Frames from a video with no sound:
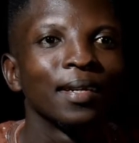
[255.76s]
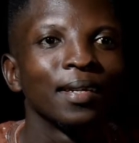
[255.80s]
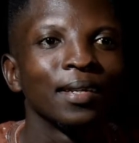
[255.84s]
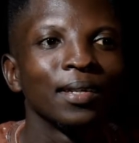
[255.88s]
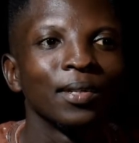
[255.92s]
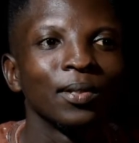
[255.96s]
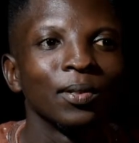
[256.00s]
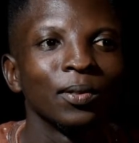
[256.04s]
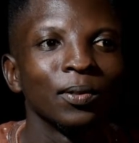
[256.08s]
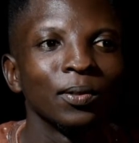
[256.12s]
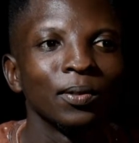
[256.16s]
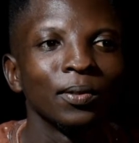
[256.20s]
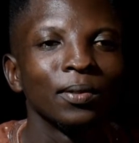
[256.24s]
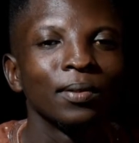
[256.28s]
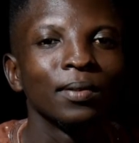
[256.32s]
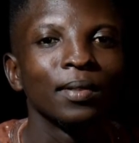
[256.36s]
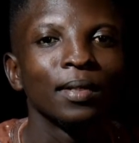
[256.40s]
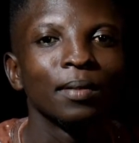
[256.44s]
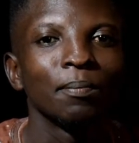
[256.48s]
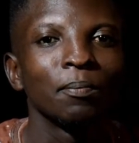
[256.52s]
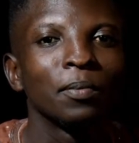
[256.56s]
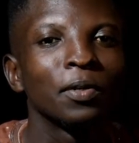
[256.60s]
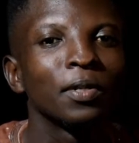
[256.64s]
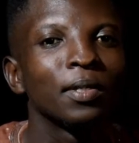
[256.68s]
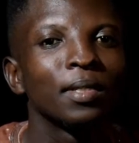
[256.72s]
You know,
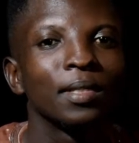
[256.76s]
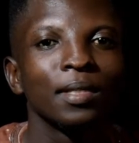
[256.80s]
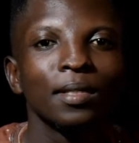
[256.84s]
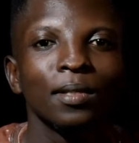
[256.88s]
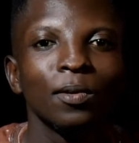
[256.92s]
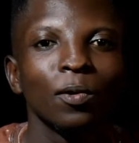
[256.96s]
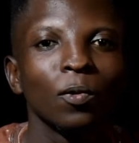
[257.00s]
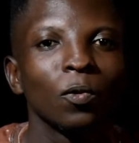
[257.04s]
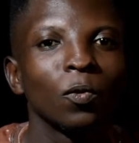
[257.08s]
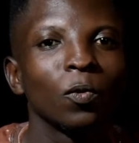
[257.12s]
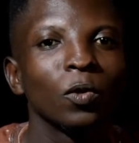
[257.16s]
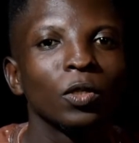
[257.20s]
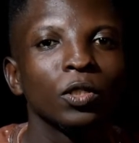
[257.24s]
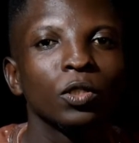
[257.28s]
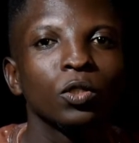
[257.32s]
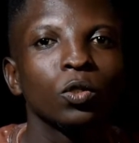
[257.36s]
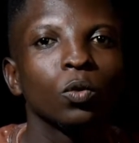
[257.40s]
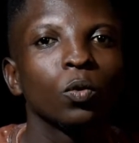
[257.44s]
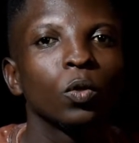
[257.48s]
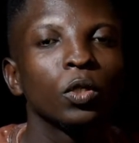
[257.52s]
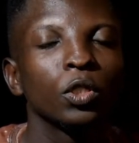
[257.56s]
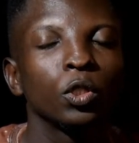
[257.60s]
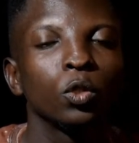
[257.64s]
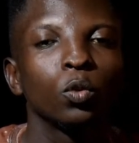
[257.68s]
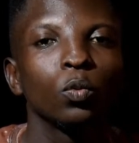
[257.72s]
but
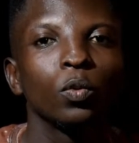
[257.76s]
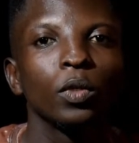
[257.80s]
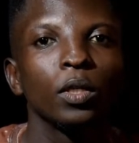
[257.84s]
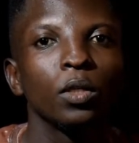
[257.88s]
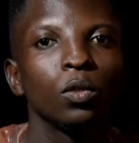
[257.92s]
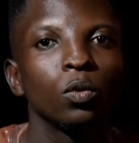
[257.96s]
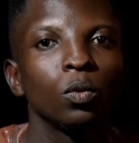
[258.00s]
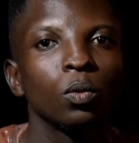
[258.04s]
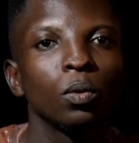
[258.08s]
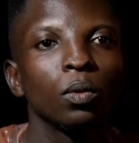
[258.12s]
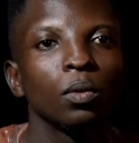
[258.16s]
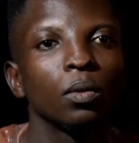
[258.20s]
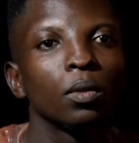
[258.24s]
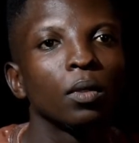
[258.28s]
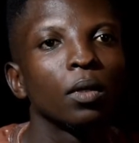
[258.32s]
what should we do?